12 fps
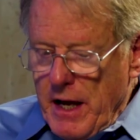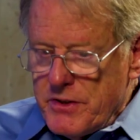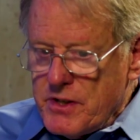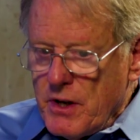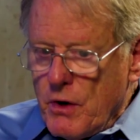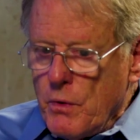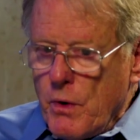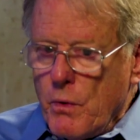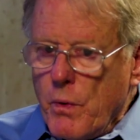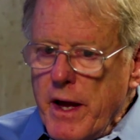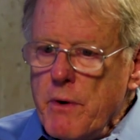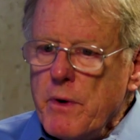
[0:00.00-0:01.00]
And so
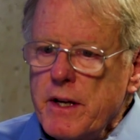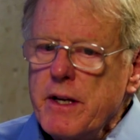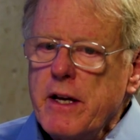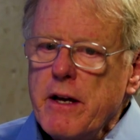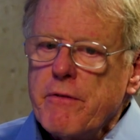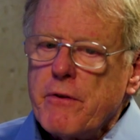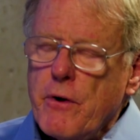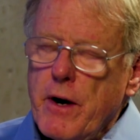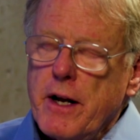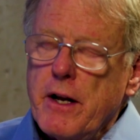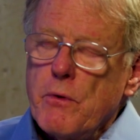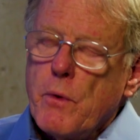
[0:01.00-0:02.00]
we would give
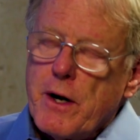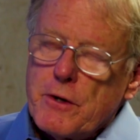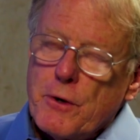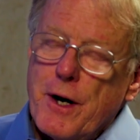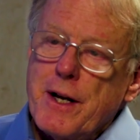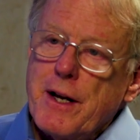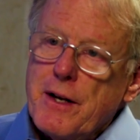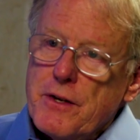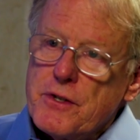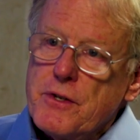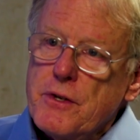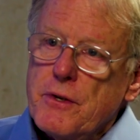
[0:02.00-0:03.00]
credit where credit
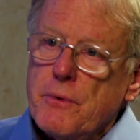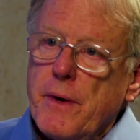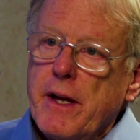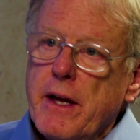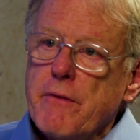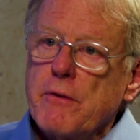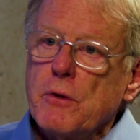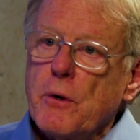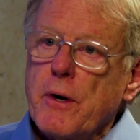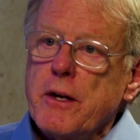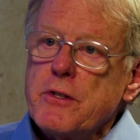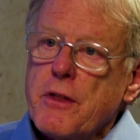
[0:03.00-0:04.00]
is due. We give
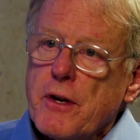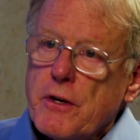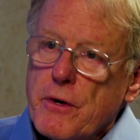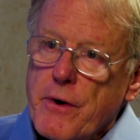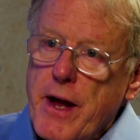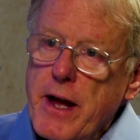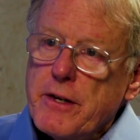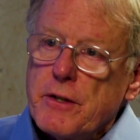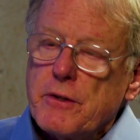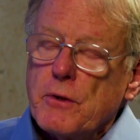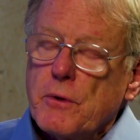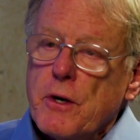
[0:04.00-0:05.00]
glory to the
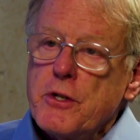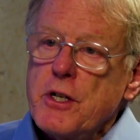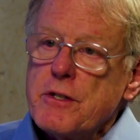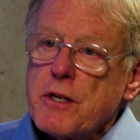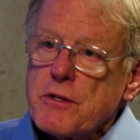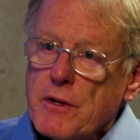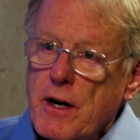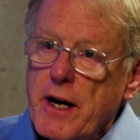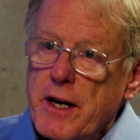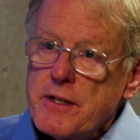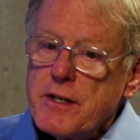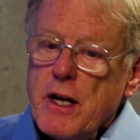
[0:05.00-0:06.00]
Creator, the mm-hmm. Lord mm. Jesus
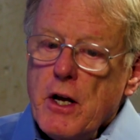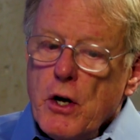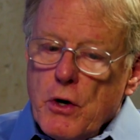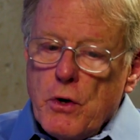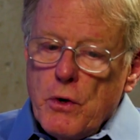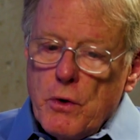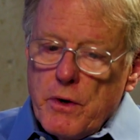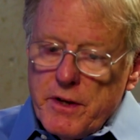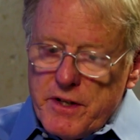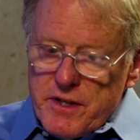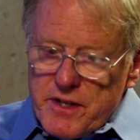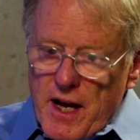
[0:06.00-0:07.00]
Christ, who
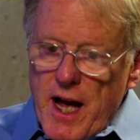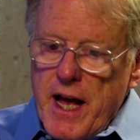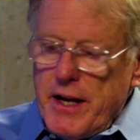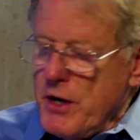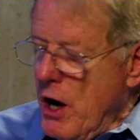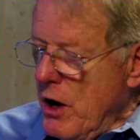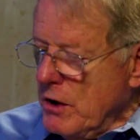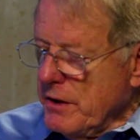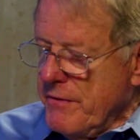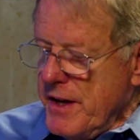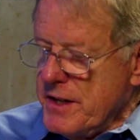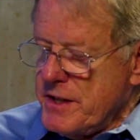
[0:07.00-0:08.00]
designed
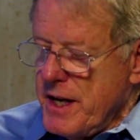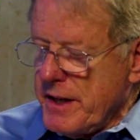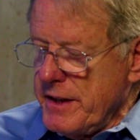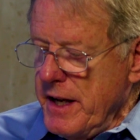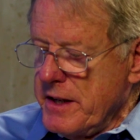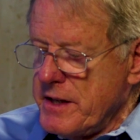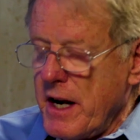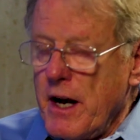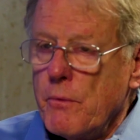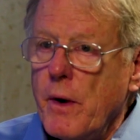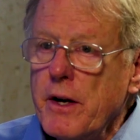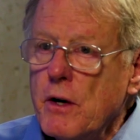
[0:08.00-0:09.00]
all of these techniques that
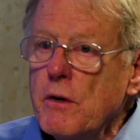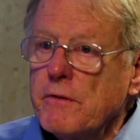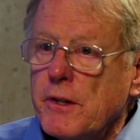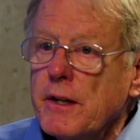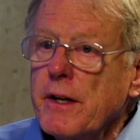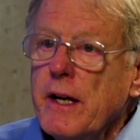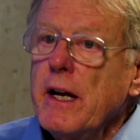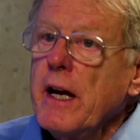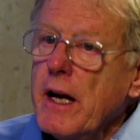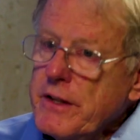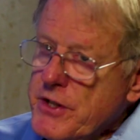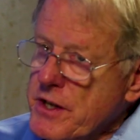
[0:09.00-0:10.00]
I went over
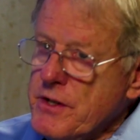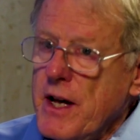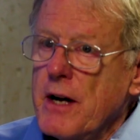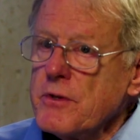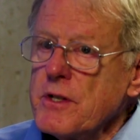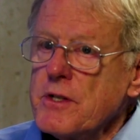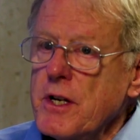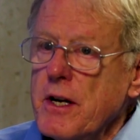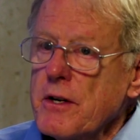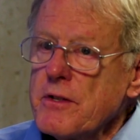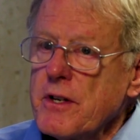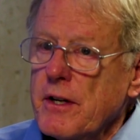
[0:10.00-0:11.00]
just thousands of
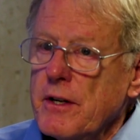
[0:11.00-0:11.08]
years